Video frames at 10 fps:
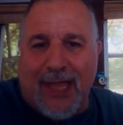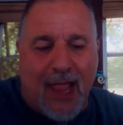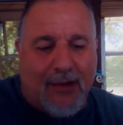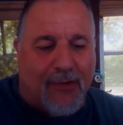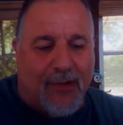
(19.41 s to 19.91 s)

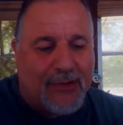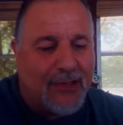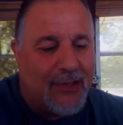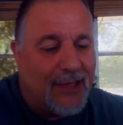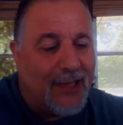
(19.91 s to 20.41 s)

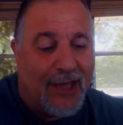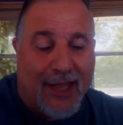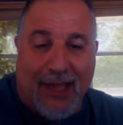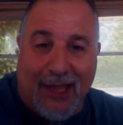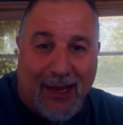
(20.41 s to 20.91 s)
10-year-olds.
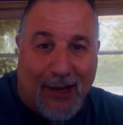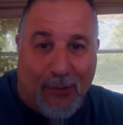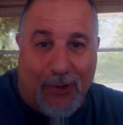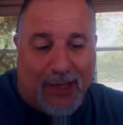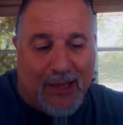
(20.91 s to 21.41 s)
Here
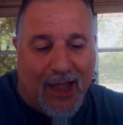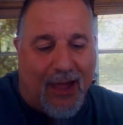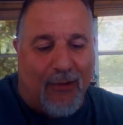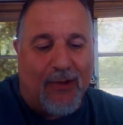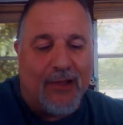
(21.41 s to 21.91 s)
we
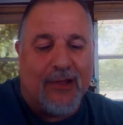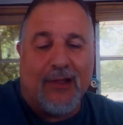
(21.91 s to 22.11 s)
go.